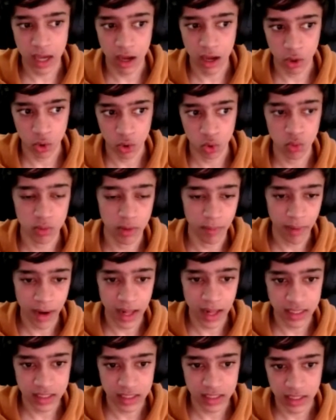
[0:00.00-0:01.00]
I'd group the
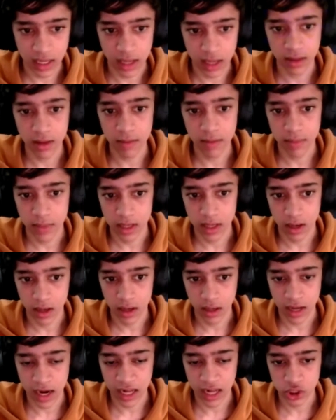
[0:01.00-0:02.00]
plants together in
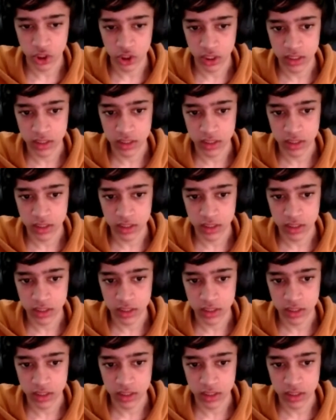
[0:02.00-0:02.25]
a collection